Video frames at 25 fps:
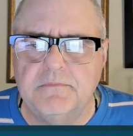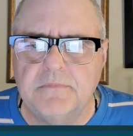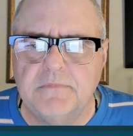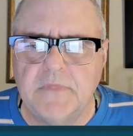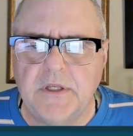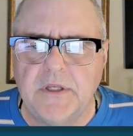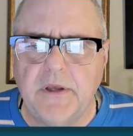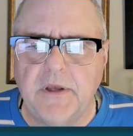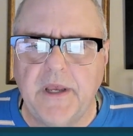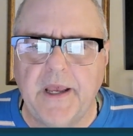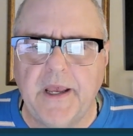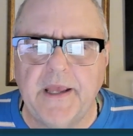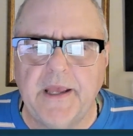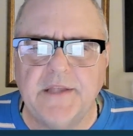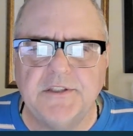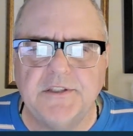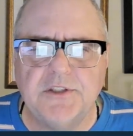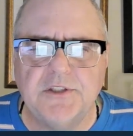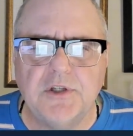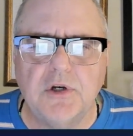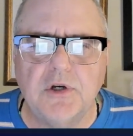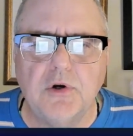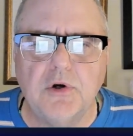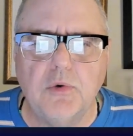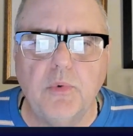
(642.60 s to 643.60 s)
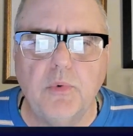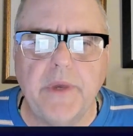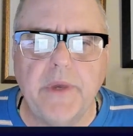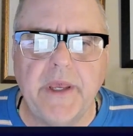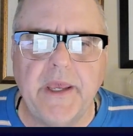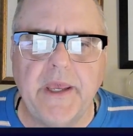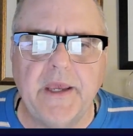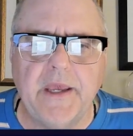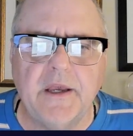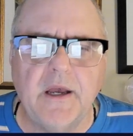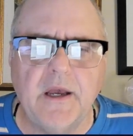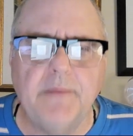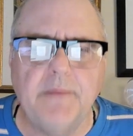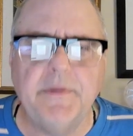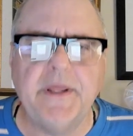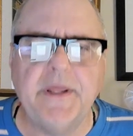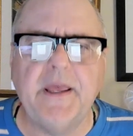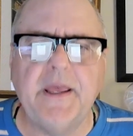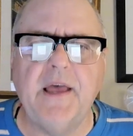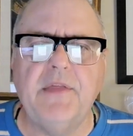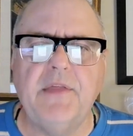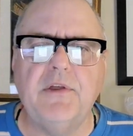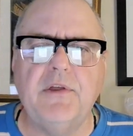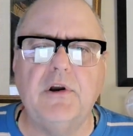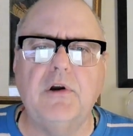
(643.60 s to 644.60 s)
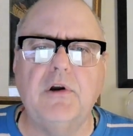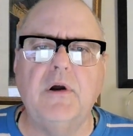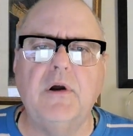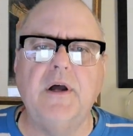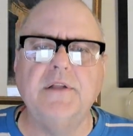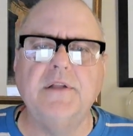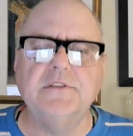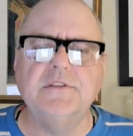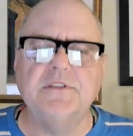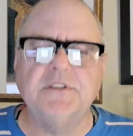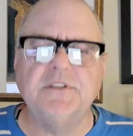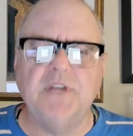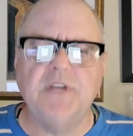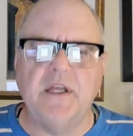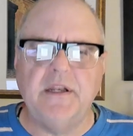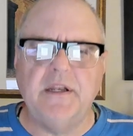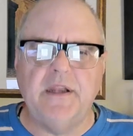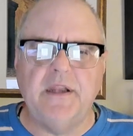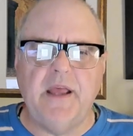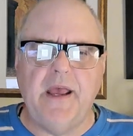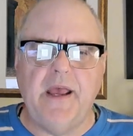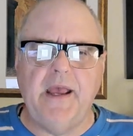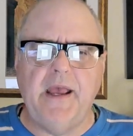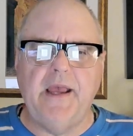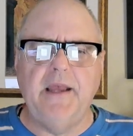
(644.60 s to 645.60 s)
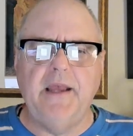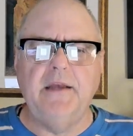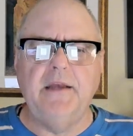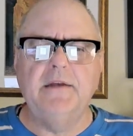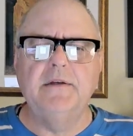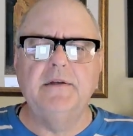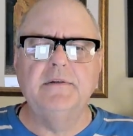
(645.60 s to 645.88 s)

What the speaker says: Okay, so we come together on Sunday